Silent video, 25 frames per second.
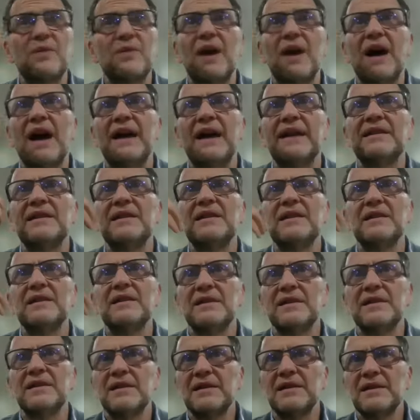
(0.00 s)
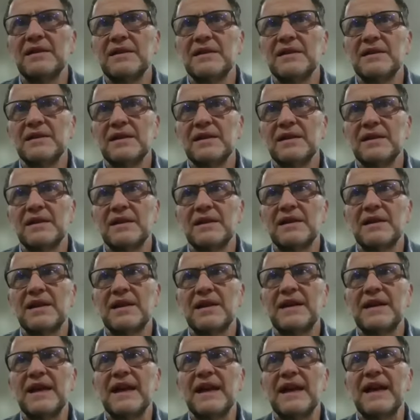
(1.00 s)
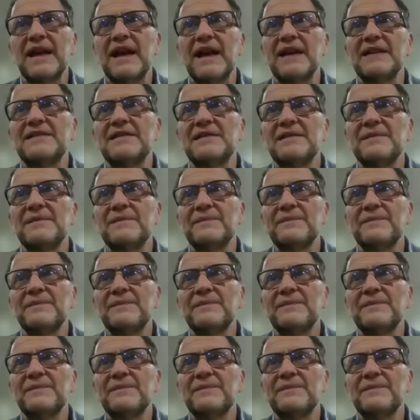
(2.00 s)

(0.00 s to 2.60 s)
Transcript: of wine? Can get